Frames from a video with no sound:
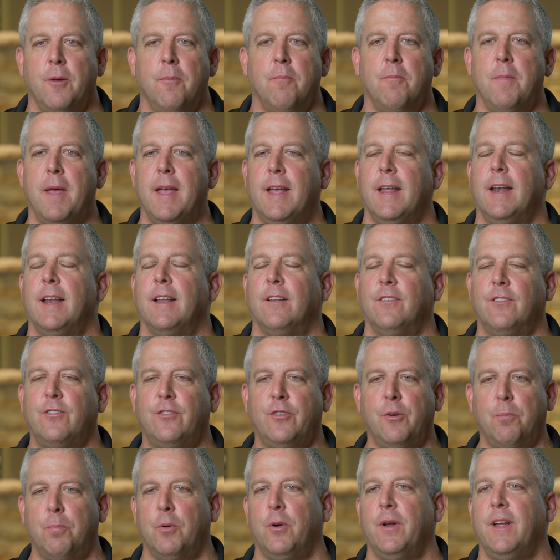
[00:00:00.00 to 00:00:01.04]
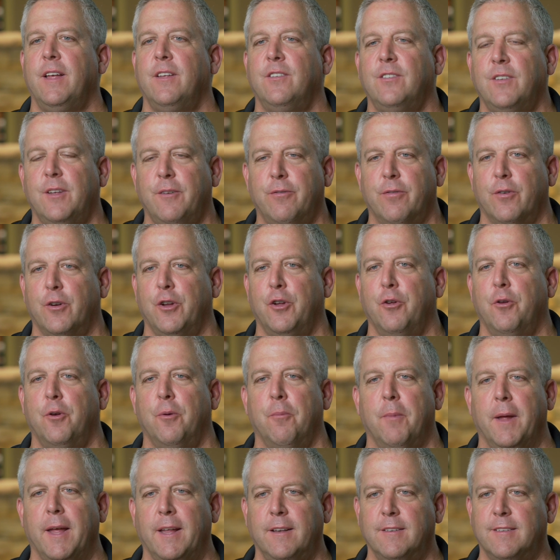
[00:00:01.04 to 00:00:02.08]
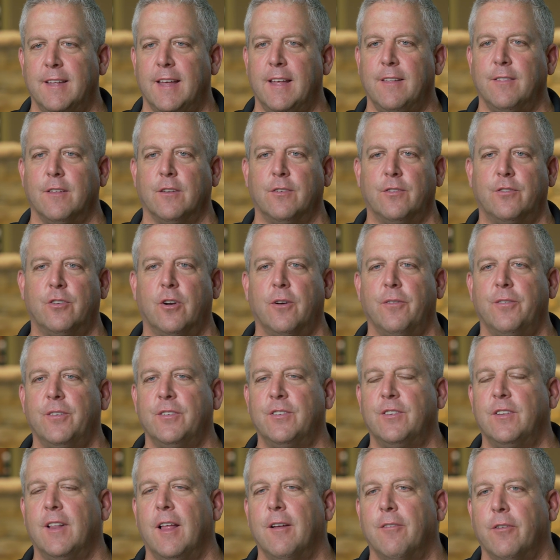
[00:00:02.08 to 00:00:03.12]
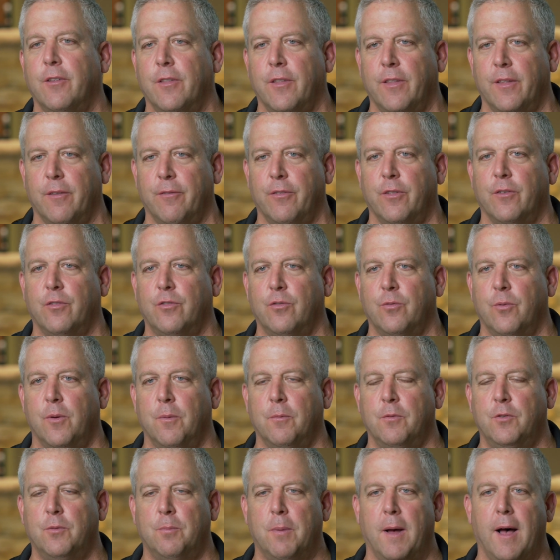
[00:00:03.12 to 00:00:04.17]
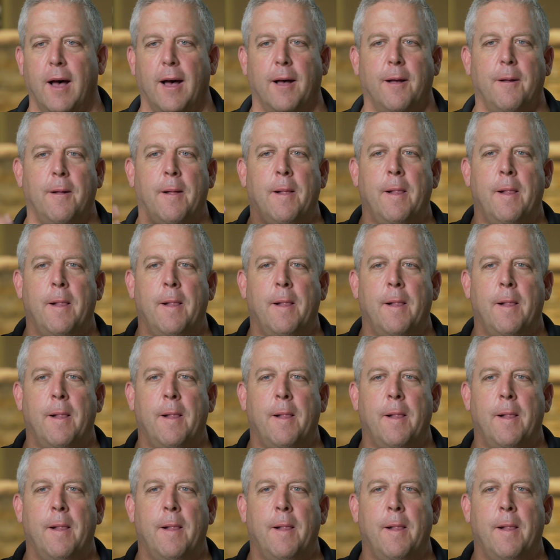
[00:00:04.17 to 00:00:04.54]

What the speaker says: making it super easy for you to maintain the surface level of the swim spa.